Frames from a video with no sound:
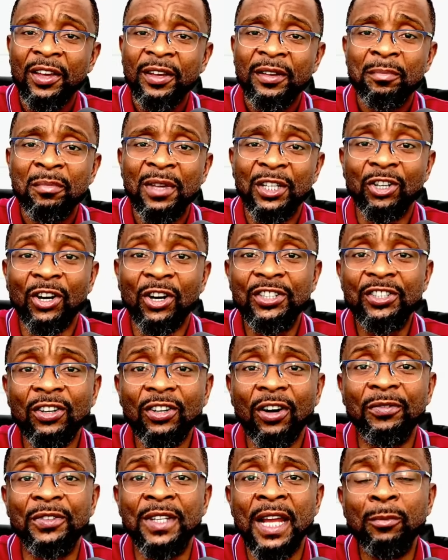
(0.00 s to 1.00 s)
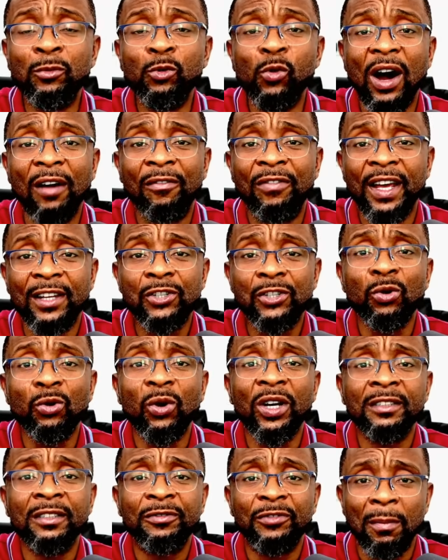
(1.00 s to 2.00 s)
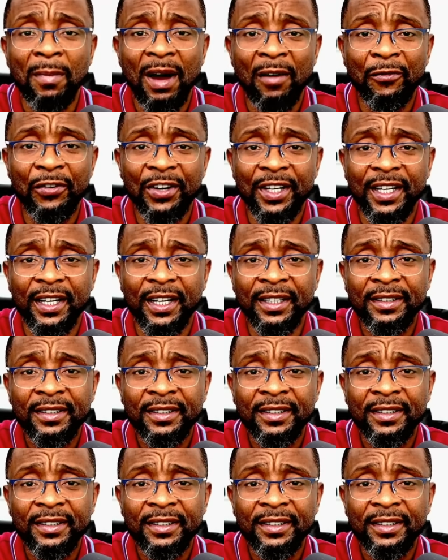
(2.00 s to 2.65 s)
majority them who have uh, stolen from Africa,